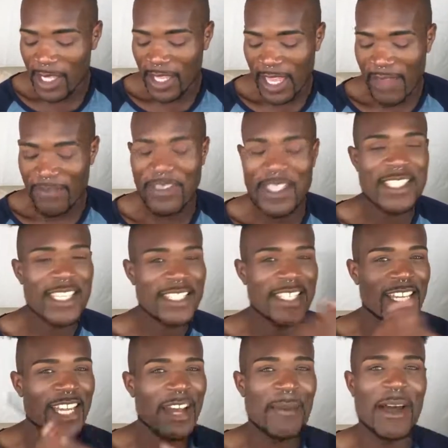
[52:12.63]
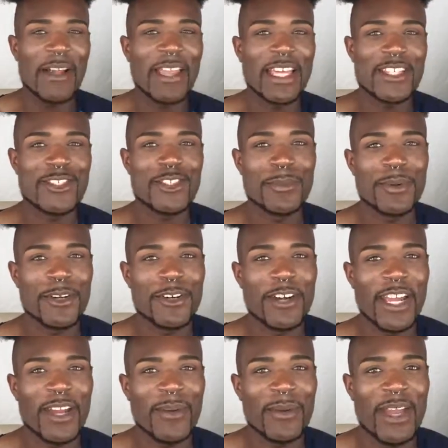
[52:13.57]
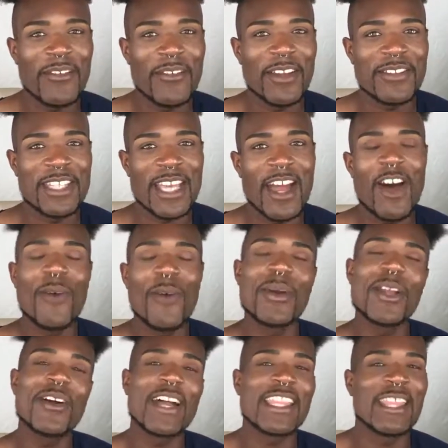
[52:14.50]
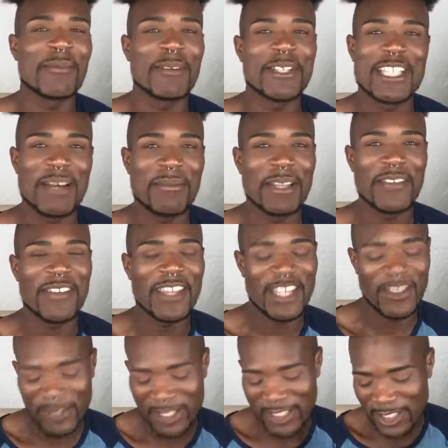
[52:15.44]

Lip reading: if this doesn't come out like super great and we have enough time, we don't got that much time left anyway.